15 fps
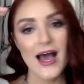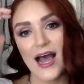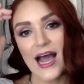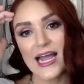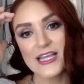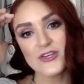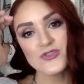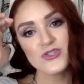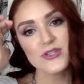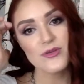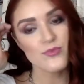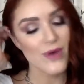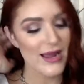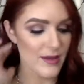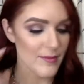I usually
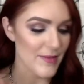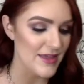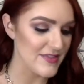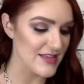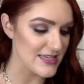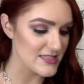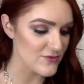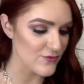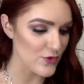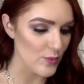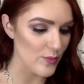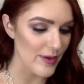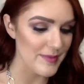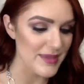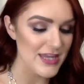recommend this for
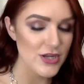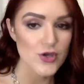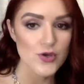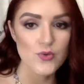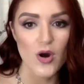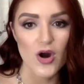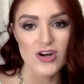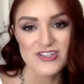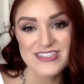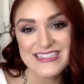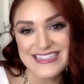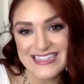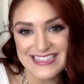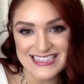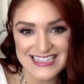women who are
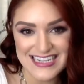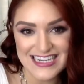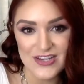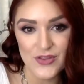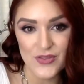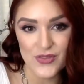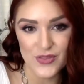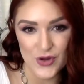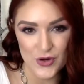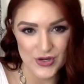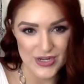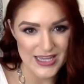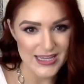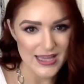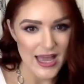16 to
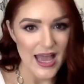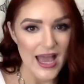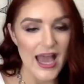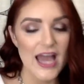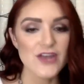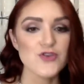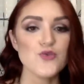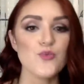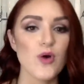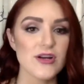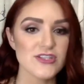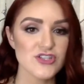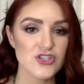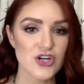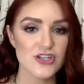30 and you
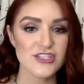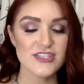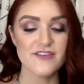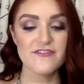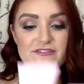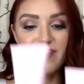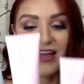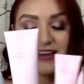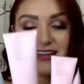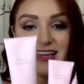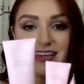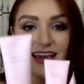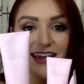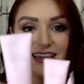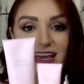want to start
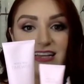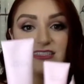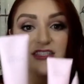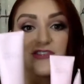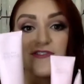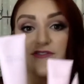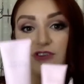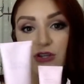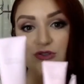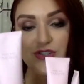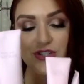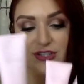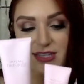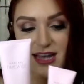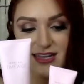defending against
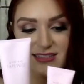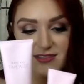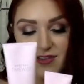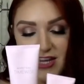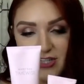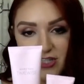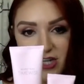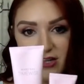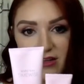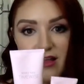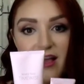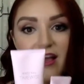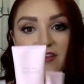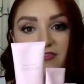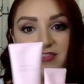future signs of aging.
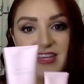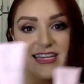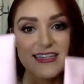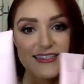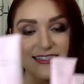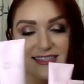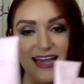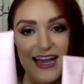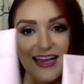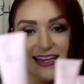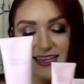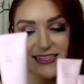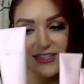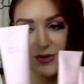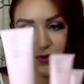This set
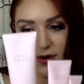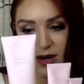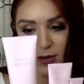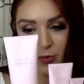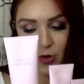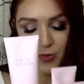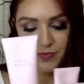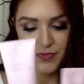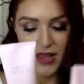is incredible.